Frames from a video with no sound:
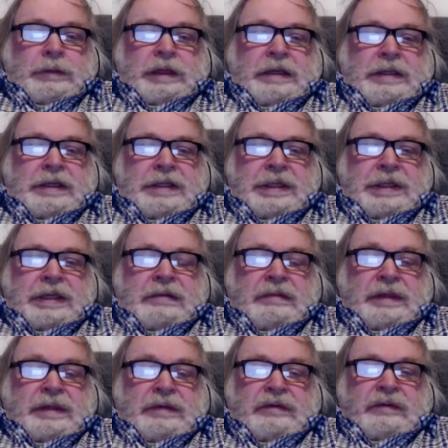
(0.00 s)
That is,
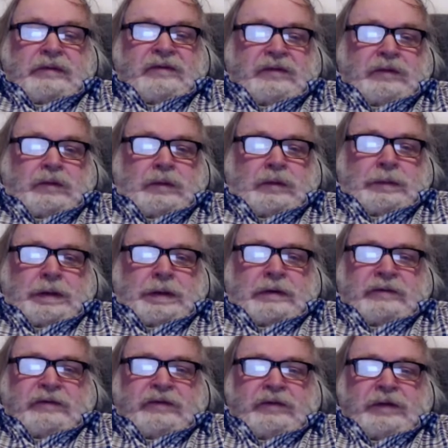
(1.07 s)
somebody reformed
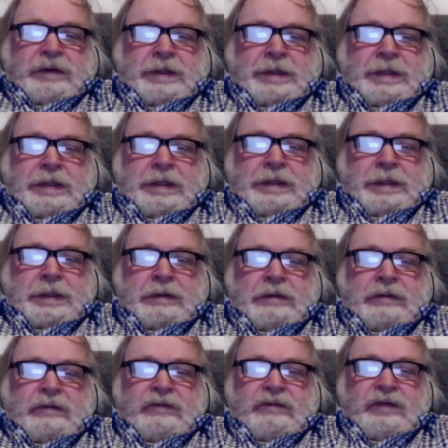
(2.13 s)
after
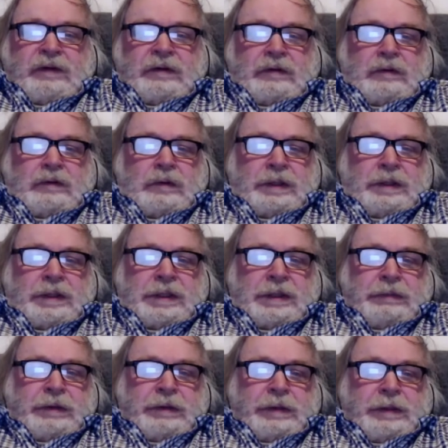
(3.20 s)
initiation, for the Lord is
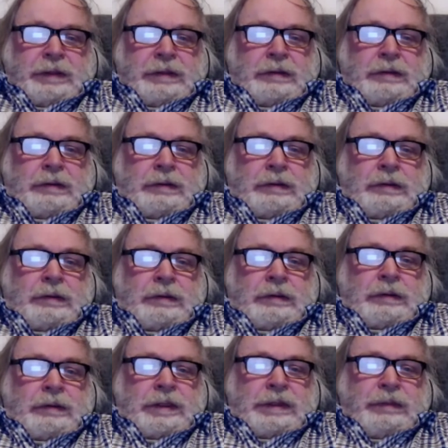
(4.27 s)
spirit,
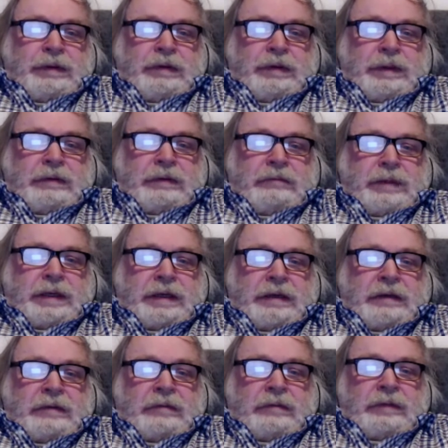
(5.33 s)
the spirit of
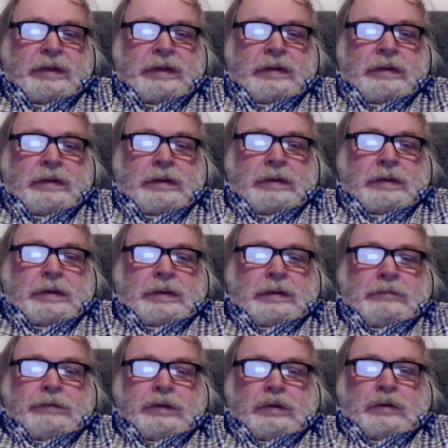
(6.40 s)
man.
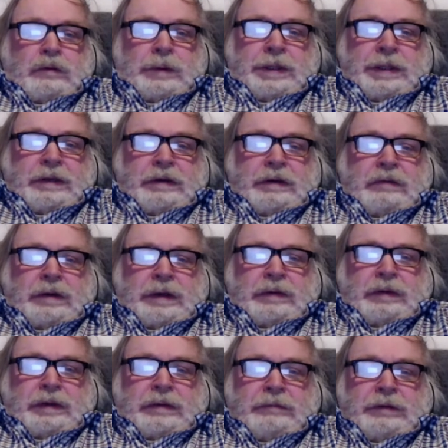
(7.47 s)
Paul was the only
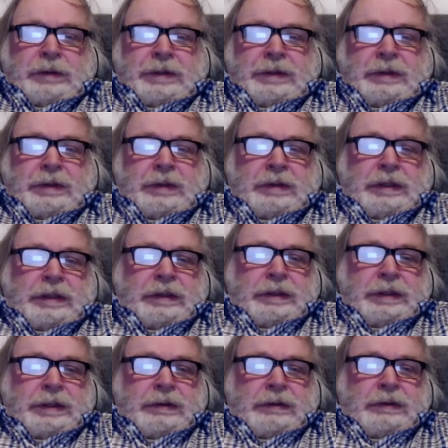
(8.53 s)
one of the apostles who
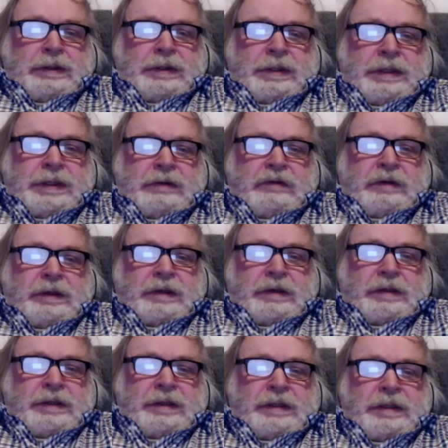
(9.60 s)
understood the secret
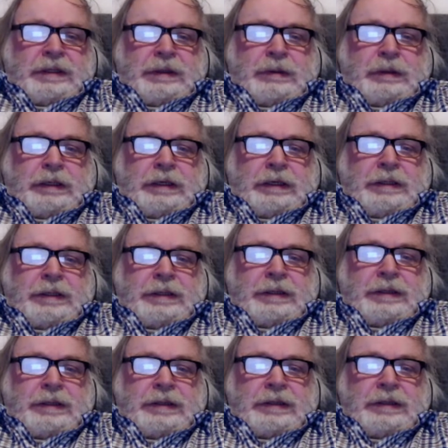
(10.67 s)
ideas
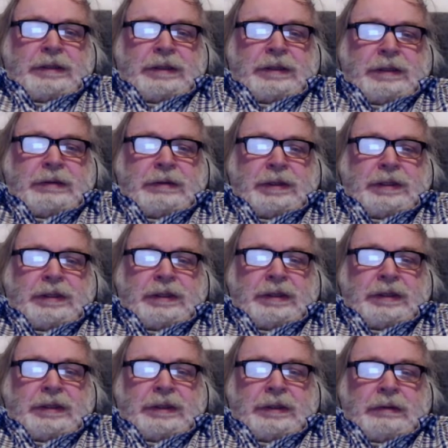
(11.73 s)
relating to the teachings of
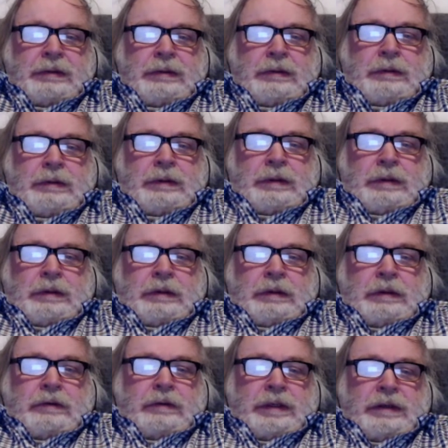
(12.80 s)
Jesus,
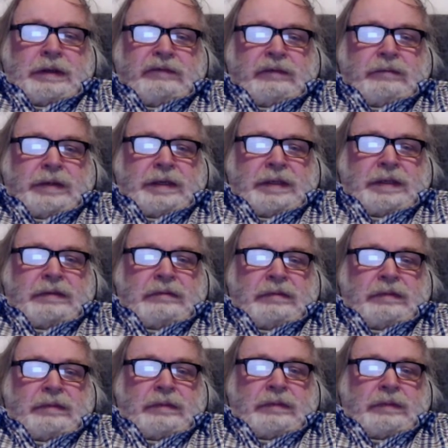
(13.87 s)
although he never met
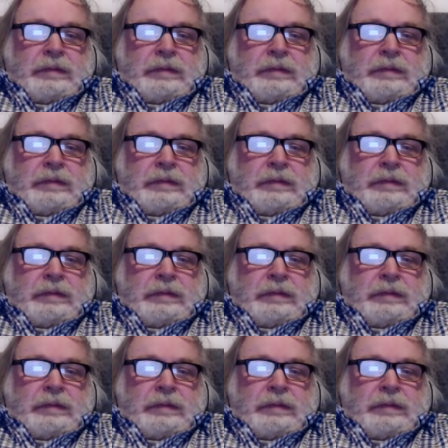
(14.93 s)
him.